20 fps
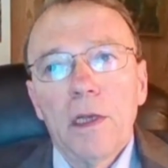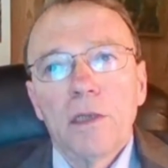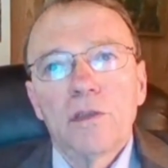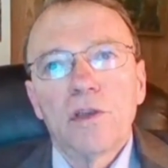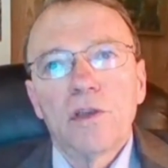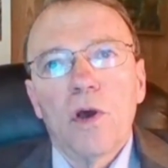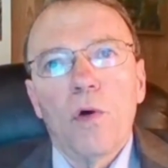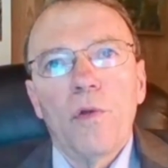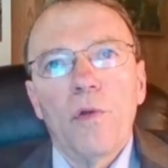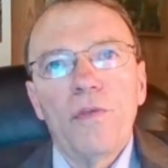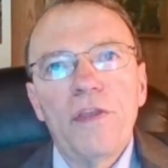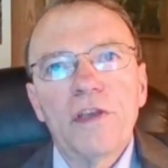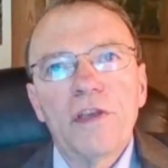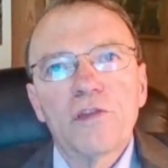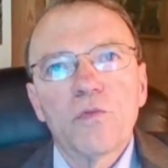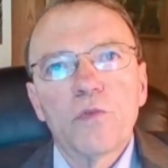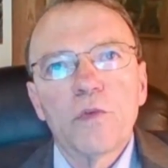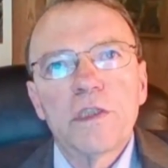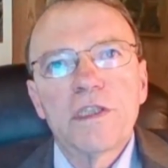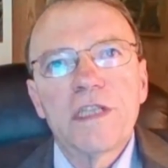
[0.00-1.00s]
So
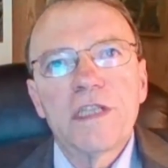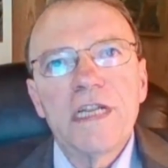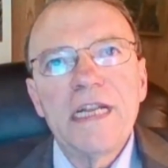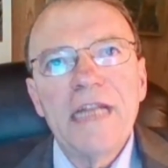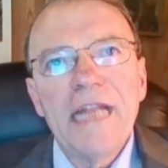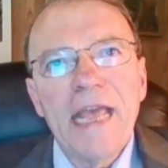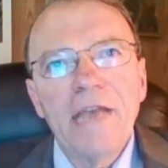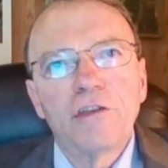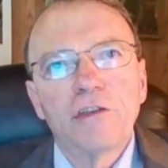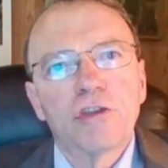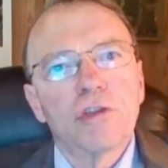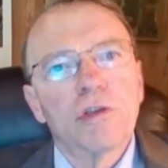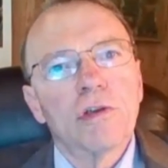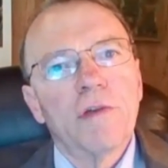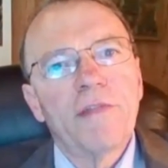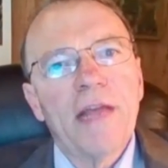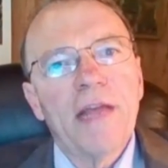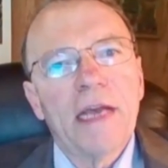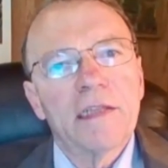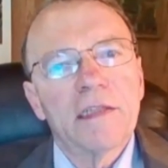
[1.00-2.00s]
this was the nature
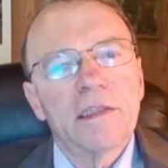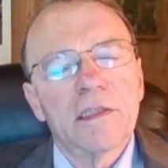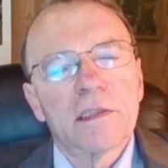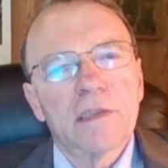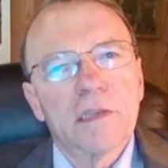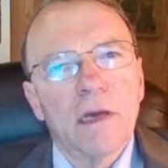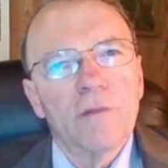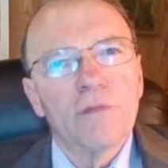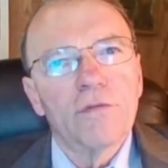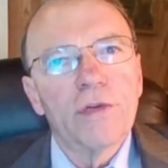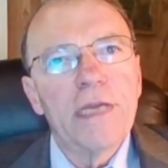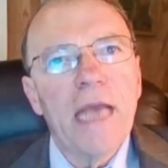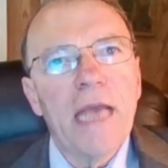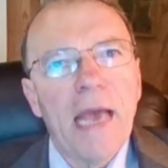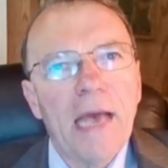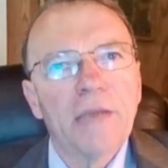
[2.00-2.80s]
of that discovery,